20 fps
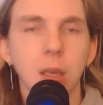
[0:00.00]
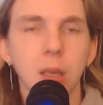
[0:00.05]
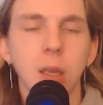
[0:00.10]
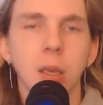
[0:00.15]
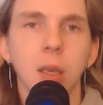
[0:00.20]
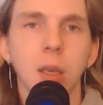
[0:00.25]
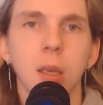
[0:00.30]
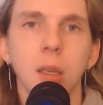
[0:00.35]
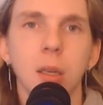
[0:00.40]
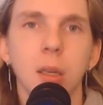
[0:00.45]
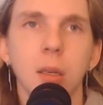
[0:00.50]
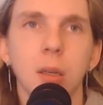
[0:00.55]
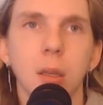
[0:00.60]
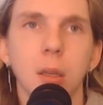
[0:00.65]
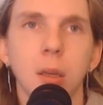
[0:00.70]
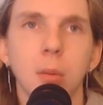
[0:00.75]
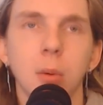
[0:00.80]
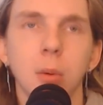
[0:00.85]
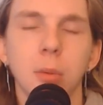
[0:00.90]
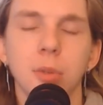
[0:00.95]
And
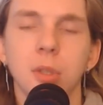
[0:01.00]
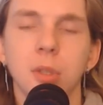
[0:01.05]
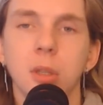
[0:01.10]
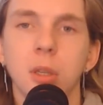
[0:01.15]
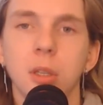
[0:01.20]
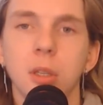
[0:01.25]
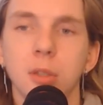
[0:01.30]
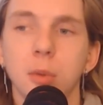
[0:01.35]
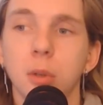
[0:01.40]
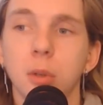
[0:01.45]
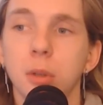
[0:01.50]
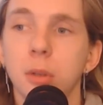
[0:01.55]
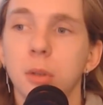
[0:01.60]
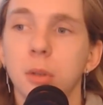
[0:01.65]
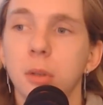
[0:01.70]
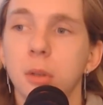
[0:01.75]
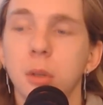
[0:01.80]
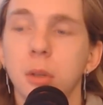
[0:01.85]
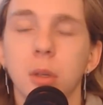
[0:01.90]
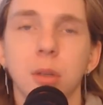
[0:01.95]
what was the last one?
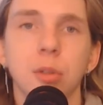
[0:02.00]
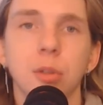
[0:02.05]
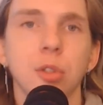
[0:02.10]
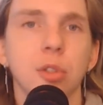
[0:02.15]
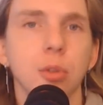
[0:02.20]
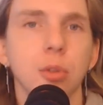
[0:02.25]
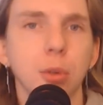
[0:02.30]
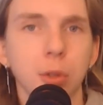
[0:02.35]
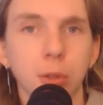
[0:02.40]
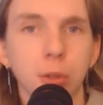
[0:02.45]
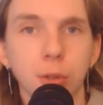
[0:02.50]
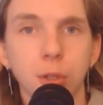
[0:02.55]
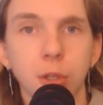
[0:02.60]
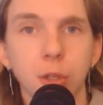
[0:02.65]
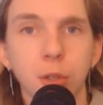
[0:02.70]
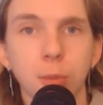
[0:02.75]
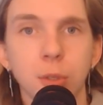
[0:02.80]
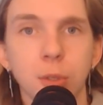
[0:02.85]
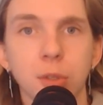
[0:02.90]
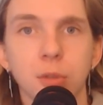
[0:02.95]
Destroy All
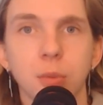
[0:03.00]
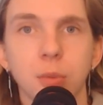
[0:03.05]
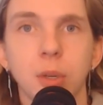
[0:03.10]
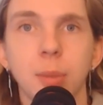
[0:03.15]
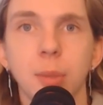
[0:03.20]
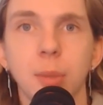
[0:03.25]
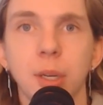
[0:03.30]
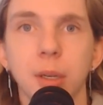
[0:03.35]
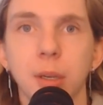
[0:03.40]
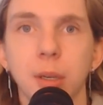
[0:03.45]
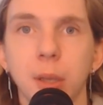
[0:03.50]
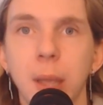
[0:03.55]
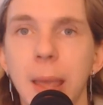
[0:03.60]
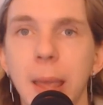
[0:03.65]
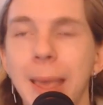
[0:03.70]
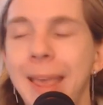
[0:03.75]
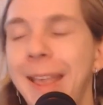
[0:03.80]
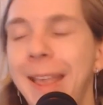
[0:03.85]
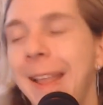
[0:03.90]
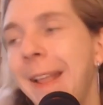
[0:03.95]
Humans remake.
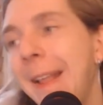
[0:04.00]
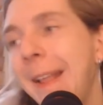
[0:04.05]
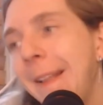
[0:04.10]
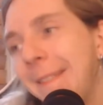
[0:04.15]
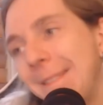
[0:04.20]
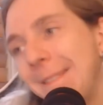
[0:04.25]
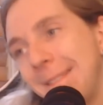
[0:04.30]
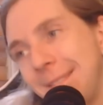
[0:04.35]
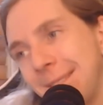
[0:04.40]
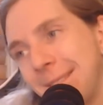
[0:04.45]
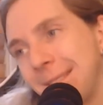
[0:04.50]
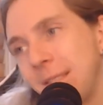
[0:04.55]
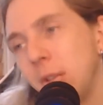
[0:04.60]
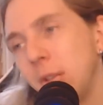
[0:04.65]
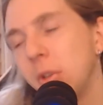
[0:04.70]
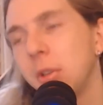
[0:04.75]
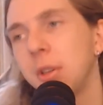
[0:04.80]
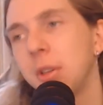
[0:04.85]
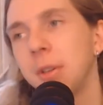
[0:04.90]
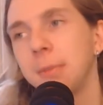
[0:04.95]

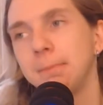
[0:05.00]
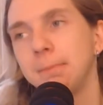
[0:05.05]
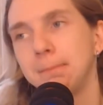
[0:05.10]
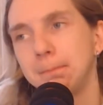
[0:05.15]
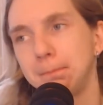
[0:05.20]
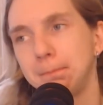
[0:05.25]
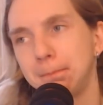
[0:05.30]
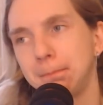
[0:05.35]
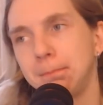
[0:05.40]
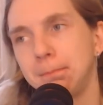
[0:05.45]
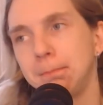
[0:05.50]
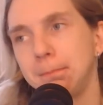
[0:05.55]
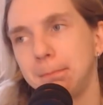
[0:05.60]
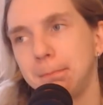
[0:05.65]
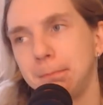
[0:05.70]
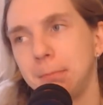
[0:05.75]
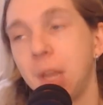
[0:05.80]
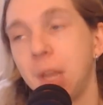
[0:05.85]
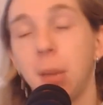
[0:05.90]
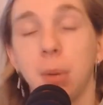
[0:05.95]
Look,
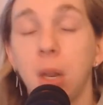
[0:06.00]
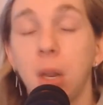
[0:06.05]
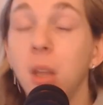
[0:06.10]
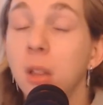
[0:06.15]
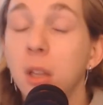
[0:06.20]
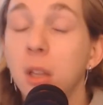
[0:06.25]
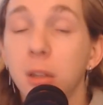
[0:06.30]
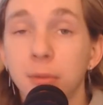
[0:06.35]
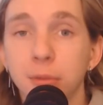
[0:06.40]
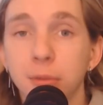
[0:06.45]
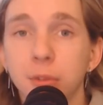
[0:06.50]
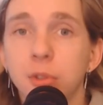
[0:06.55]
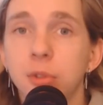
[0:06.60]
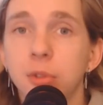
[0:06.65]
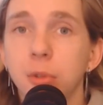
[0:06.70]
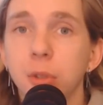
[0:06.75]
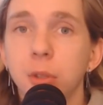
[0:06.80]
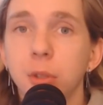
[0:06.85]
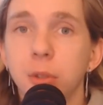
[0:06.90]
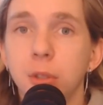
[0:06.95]
I mean, I love
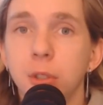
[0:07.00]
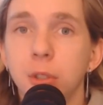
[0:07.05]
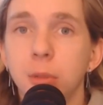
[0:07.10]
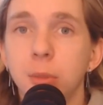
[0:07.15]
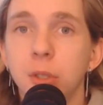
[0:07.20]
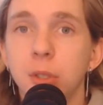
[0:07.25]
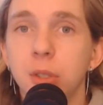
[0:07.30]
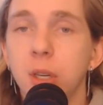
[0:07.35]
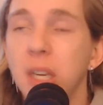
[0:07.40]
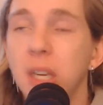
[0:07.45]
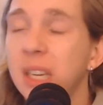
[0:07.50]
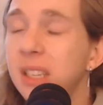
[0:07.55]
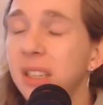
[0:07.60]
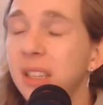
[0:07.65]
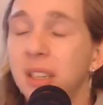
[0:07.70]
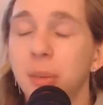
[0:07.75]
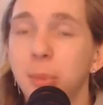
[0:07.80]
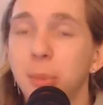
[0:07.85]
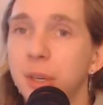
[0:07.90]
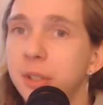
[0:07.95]
Destroy All Humans. I had
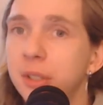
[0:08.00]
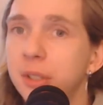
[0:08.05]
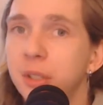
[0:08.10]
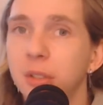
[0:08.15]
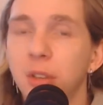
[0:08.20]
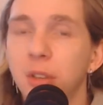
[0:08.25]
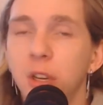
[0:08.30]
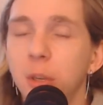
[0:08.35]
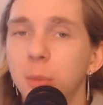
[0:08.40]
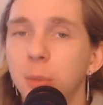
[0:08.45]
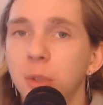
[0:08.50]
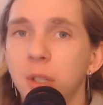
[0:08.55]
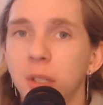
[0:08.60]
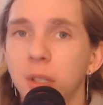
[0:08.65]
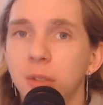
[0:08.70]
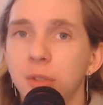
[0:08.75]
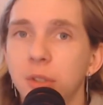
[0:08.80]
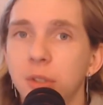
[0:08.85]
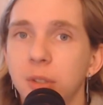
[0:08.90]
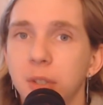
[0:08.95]
an amazing time when
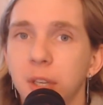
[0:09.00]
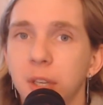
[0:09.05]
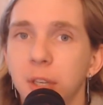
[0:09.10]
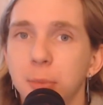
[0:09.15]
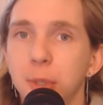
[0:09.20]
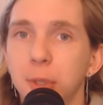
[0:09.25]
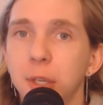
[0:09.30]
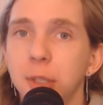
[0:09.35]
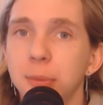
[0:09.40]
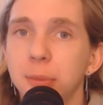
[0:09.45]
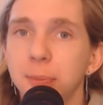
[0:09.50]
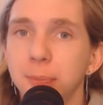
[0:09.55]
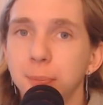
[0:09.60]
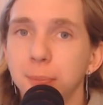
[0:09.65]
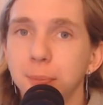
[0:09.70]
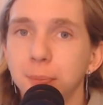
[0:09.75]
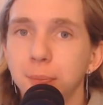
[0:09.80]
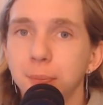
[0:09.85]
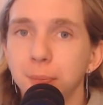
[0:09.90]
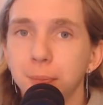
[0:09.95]
that shit came out.
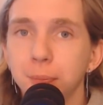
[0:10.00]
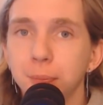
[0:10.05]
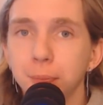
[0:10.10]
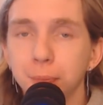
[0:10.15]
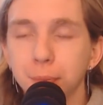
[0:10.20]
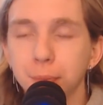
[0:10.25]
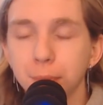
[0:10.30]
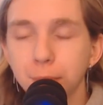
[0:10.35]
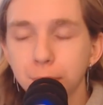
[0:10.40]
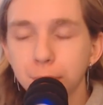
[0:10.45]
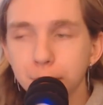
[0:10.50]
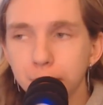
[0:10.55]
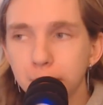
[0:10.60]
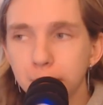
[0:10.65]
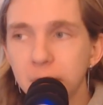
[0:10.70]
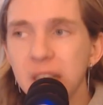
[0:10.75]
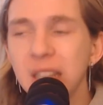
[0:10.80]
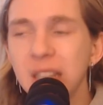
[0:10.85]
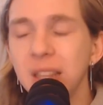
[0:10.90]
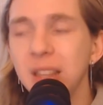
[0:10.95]

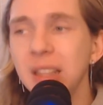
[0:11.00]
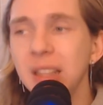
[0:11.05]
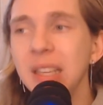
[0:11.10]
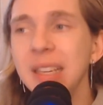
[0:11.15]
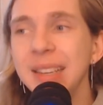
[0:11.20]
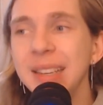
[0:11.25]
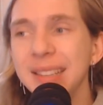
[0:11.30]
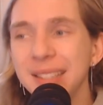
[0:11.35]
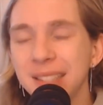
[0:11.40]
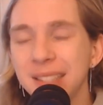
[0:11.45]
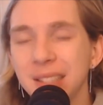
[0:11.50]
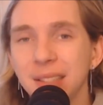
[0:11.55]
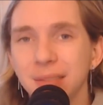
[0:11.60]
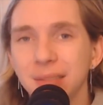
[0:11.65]
The thing is